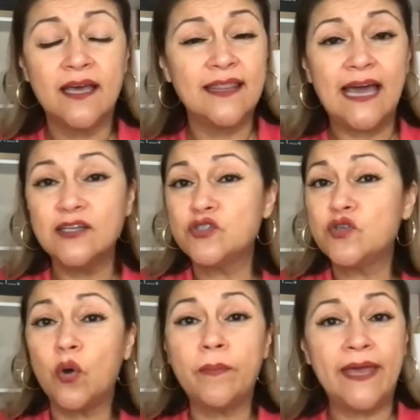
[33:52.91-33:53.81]
That is
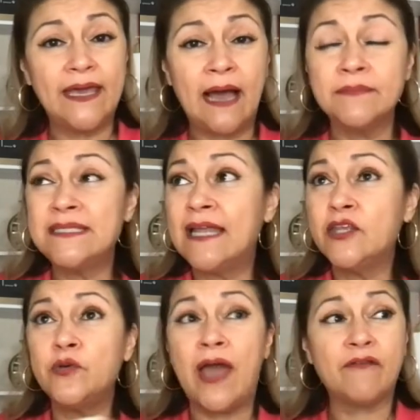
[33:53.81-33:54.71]
so big. I'm telling
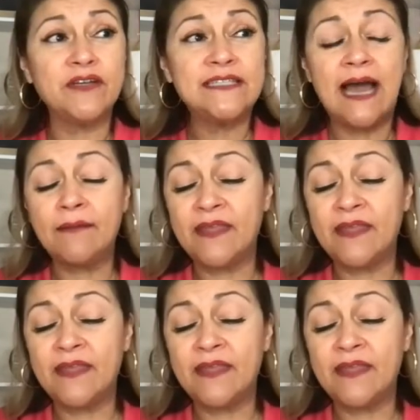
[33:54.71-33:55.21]
you, every time